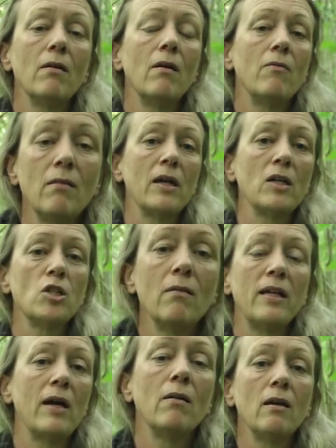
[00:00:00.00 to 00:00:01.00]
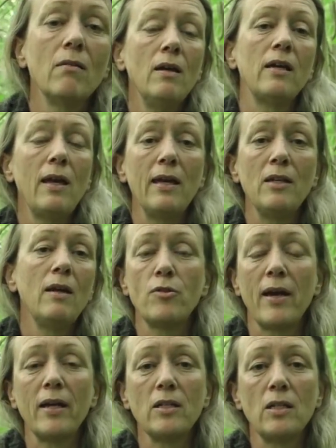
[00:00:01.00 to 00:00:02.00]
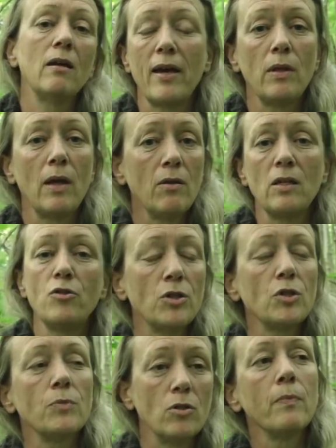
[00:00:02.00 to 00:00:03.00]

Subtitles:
of actually interacting with others.